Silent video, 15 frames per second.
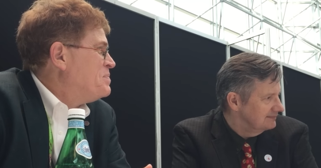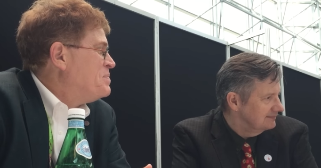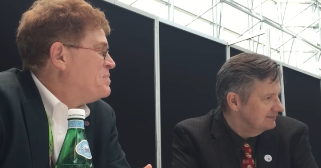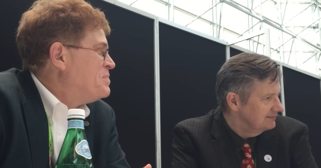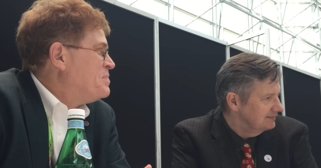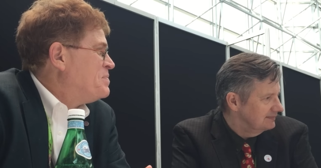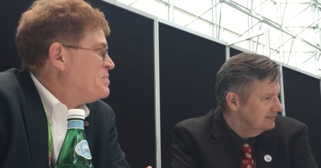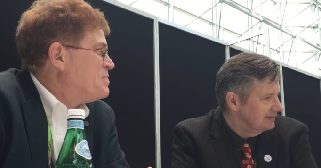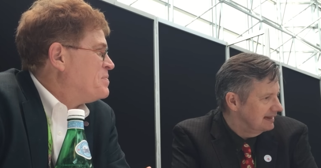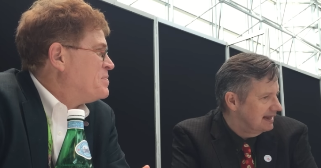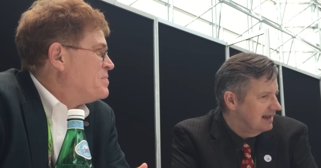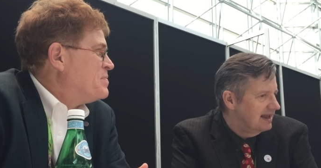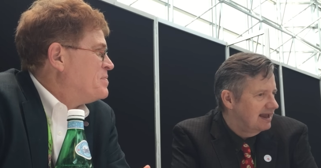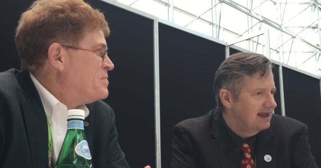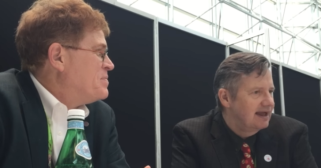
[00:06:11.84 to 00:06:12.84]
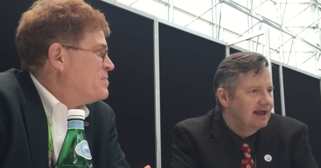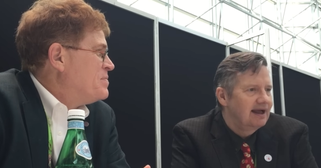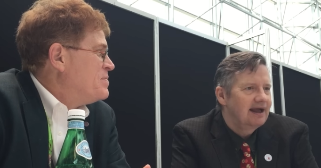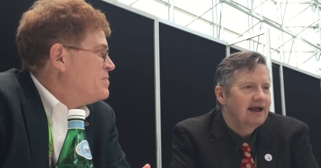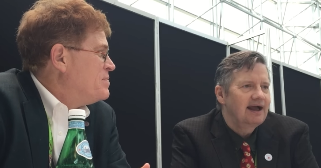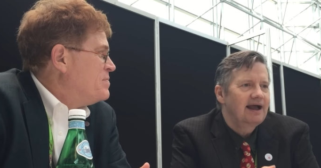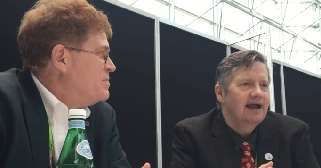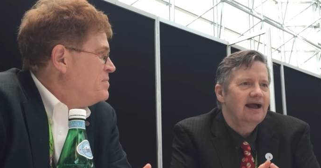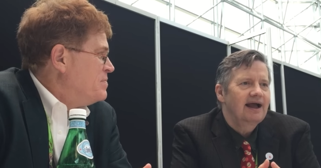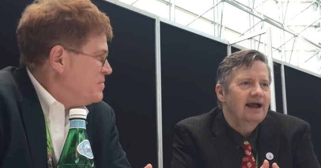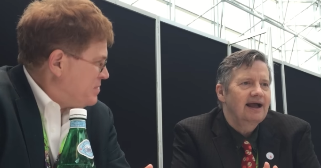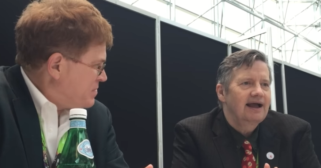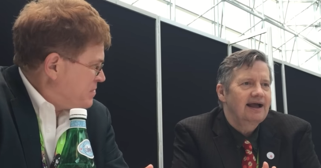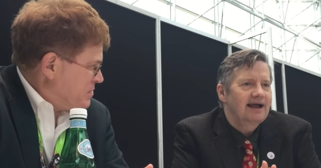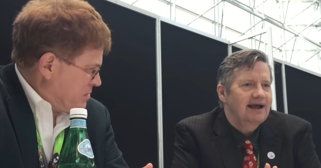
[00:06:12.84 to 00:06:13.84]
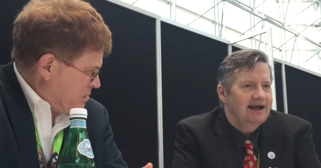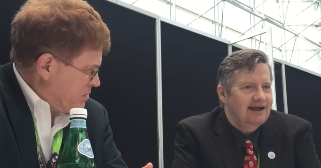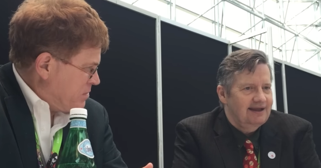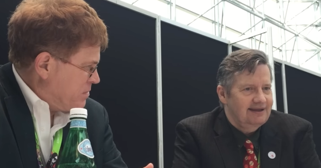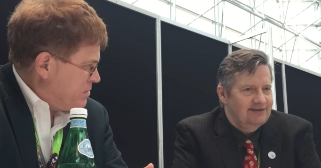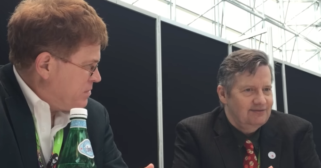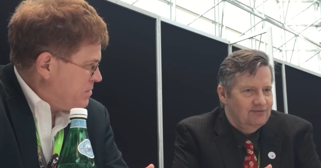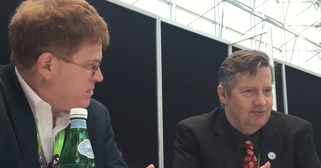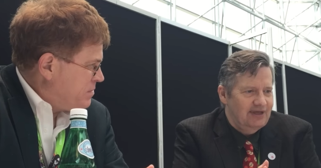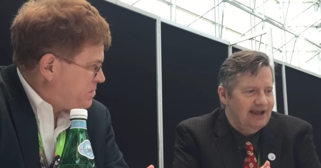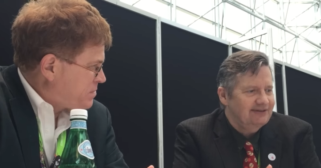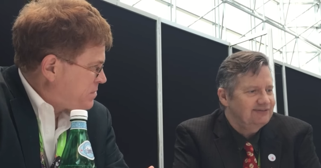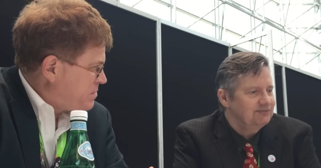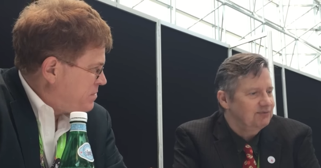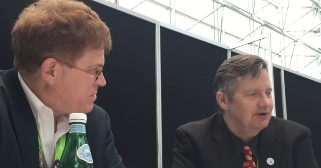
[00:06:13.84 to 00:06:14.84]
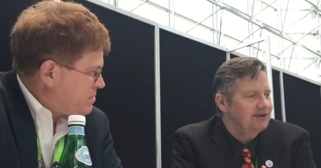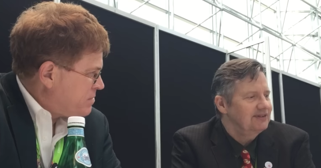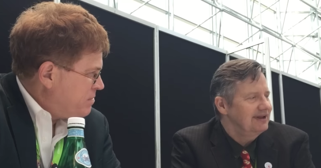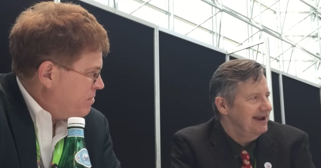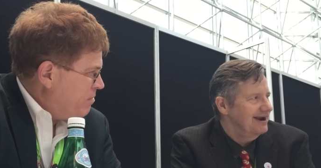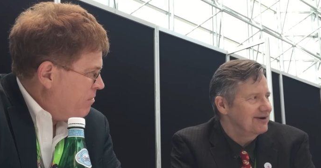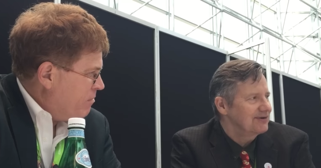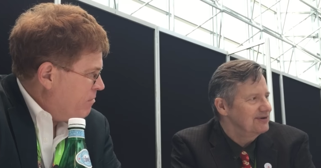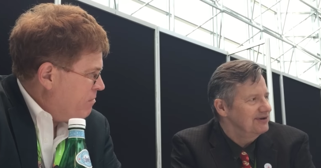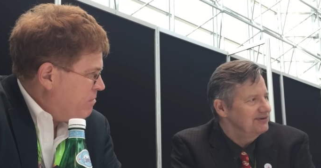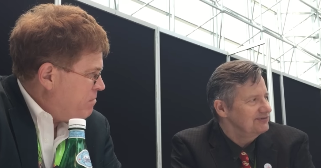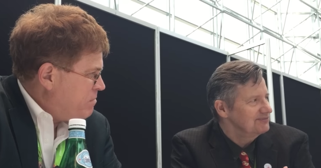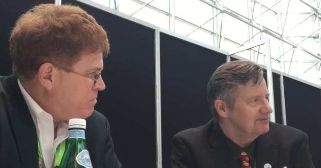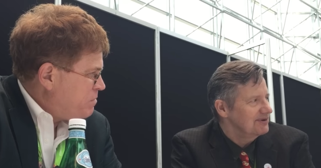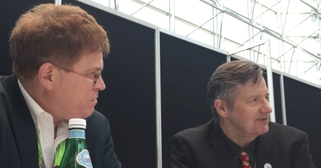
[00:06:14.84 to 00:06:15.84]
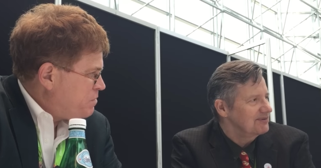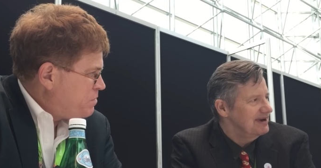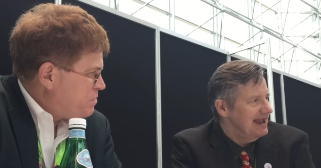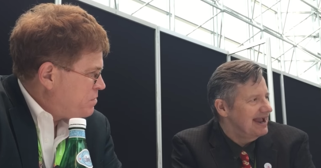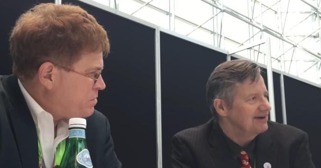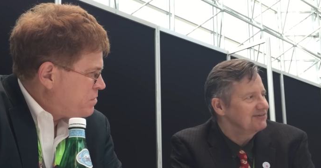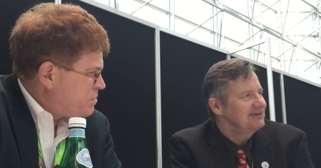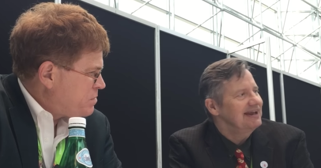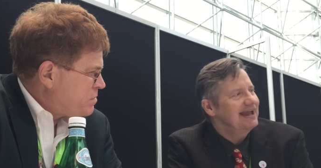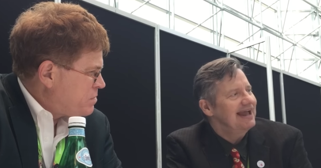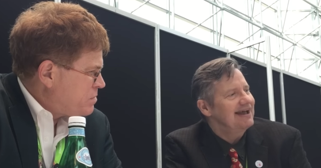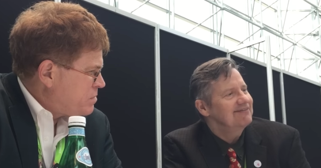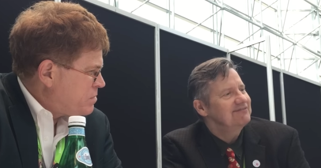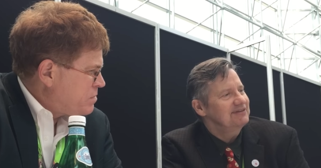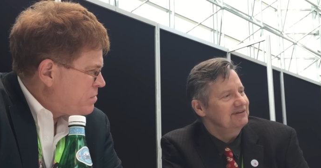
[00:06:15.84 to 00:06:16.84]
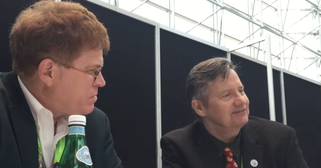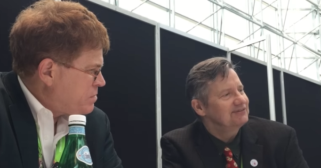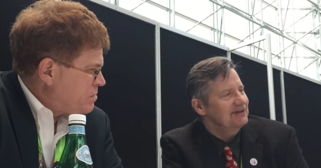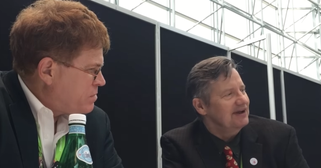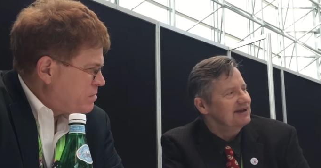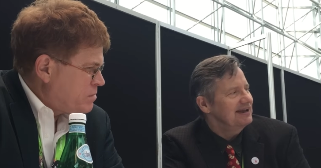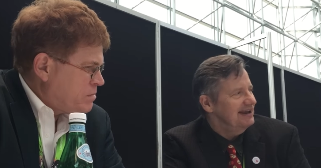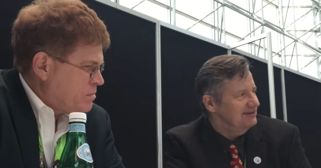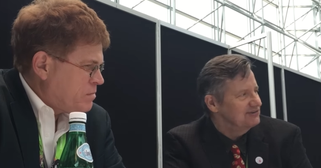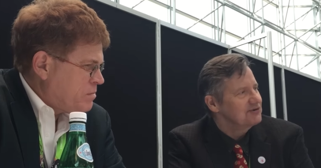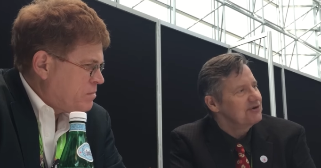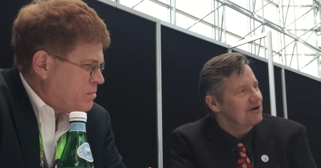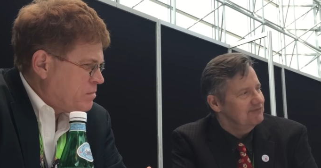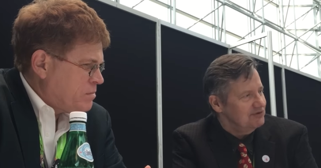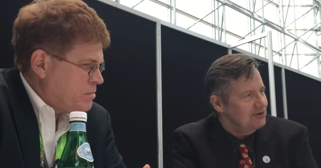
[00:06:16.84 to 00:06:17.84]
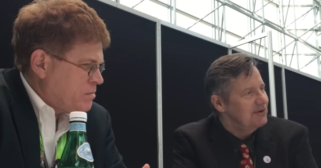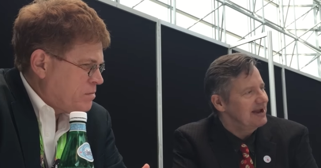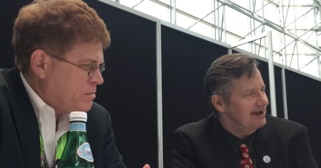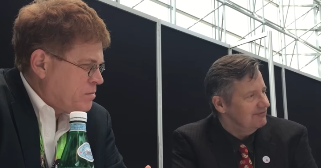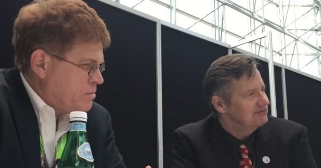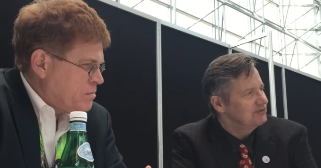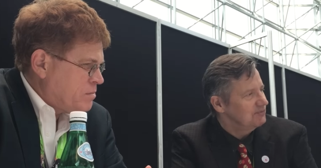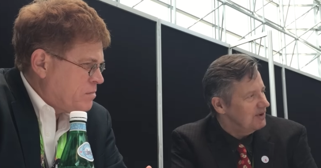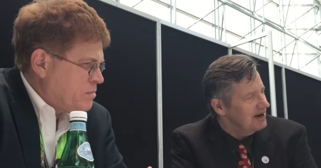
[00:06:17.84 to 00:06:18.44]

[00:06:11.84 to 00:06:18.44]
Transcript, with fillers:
Speaker 1: impact this season that's one of the areas where we actually have the stock answer of you have to